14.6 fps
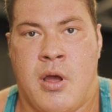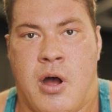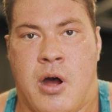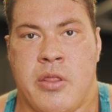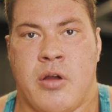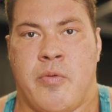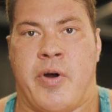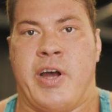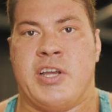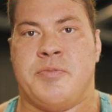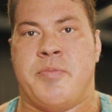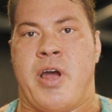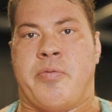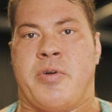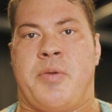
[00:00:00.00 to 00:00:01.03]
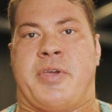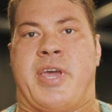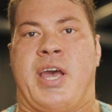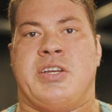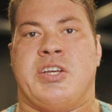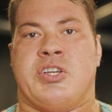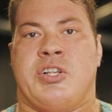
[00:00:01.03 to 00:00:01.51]
Otherwise my rib
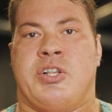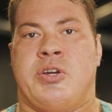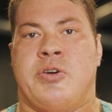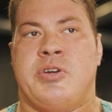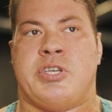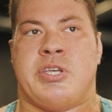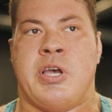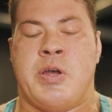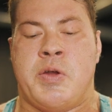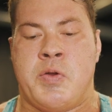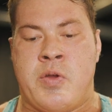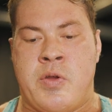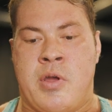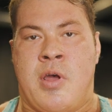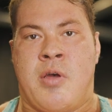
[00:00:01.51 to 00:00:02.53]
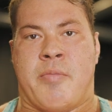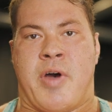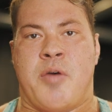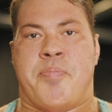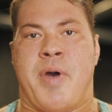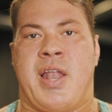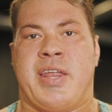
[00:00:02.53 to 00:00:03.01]
cage is loose,
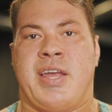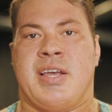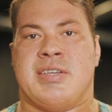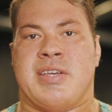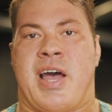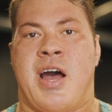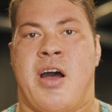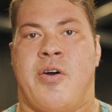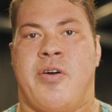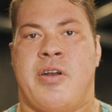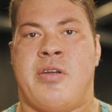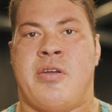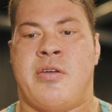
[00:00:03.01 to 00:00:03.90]
my belly is out,